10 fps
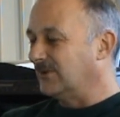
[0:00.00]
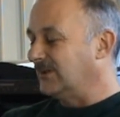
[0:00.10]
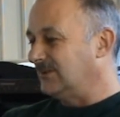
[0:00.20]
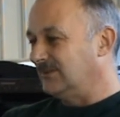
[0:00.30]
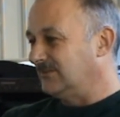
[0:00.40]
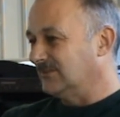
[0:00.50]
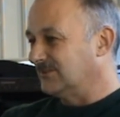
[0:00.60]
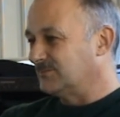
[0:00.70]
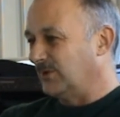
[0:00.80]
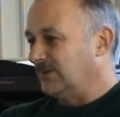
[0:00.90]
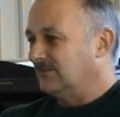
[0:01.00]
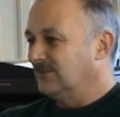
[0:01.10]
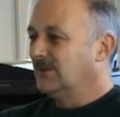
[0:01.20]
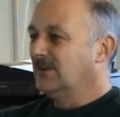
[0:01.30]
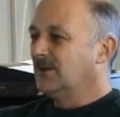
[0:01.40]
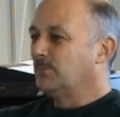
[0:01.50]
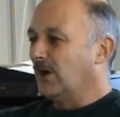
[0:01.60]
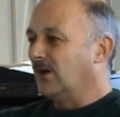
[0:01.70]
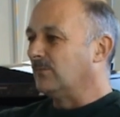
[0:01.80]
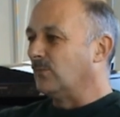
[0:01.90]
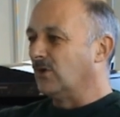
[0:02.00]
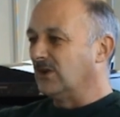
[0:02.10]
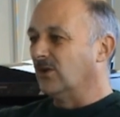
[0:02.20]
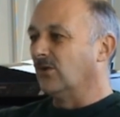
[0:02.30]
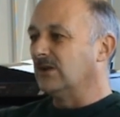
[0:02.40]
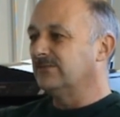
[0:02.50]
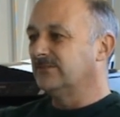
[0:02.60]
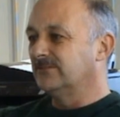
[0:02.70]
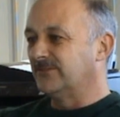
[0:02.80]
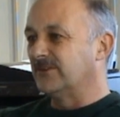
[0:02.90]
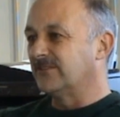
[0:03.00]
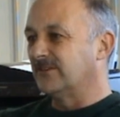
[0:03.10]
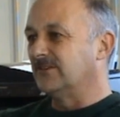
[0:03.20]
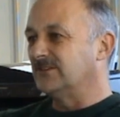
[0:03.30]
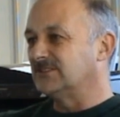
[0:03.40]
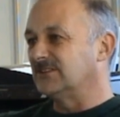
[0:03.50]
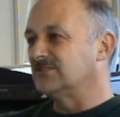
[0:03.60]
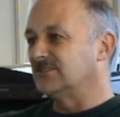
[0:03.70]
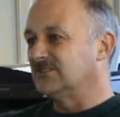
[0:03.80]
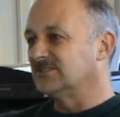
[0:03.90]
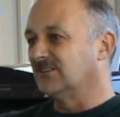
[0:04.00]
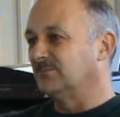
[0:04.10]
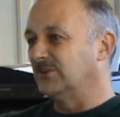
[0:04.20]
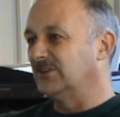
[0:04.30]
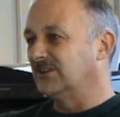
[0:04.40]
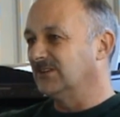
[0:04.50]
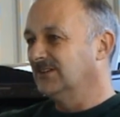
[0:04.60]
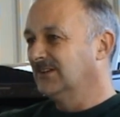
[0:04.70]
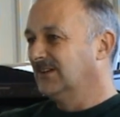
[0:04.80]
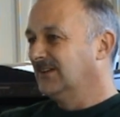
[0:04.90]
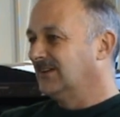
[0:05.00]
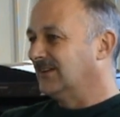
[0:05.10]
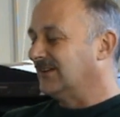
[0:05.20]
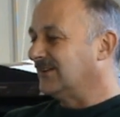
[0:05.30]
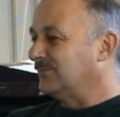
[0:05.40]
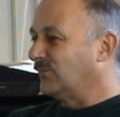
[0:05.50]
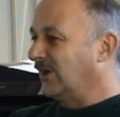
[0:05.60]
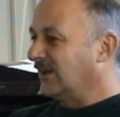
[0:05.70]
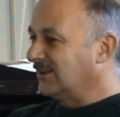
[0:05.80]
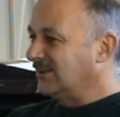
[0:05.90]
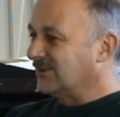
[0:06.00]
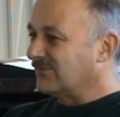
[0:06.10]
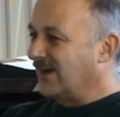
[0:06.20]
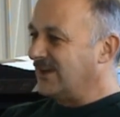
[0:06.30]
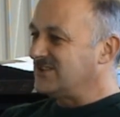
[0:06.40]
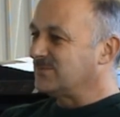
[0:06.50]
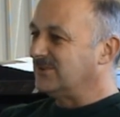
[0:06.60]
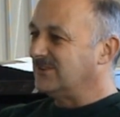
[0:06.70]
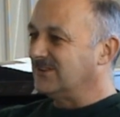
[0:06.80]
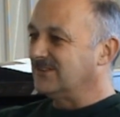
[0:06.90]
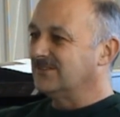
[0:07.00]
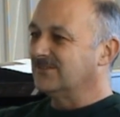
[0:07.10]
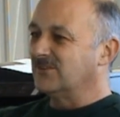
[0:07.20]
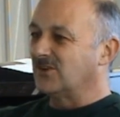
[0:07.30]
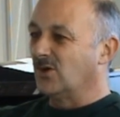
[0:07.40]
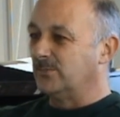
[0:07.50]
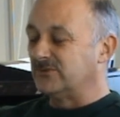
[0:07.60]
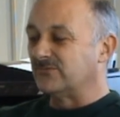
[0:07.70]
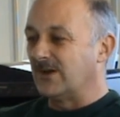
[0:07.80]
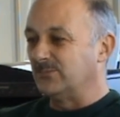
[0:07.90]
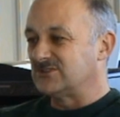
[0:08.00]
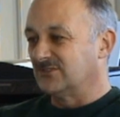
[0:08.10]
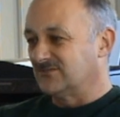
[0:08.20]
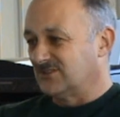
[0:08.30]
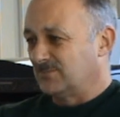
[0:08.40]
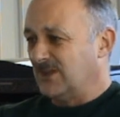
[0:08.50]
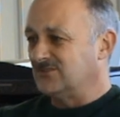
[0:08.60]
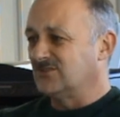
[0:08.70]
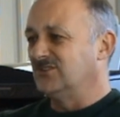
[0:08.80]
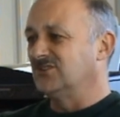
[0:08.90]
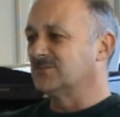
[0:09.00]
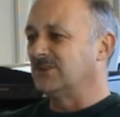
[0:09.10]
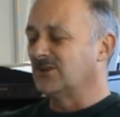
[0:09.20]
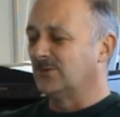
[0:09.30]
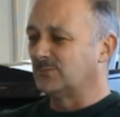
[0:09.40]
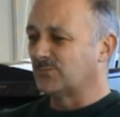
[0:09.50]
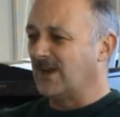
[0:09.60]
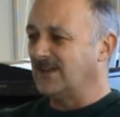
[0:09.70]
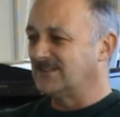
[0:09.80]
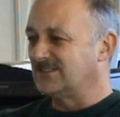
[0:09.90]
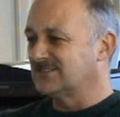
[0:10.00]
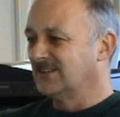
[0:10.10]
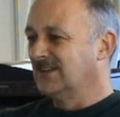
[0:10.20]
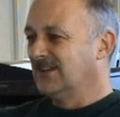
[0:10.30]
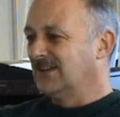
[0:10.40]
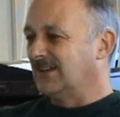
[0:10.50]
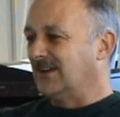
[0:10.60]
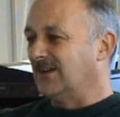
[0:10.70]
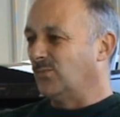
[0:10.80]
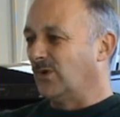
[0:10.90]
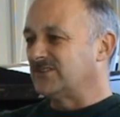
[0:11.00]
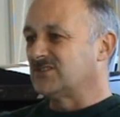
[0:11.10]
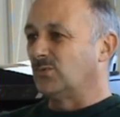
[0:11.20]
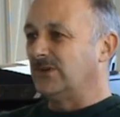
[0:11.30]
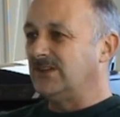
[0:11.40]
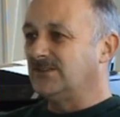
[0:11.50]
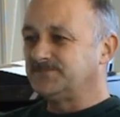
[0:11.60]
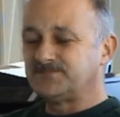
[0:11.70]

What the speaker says: He has been part of my life for the 36 years that I've been here. We had a little arrangement that the common run, which I've just mentioned, used to be common practice once a week.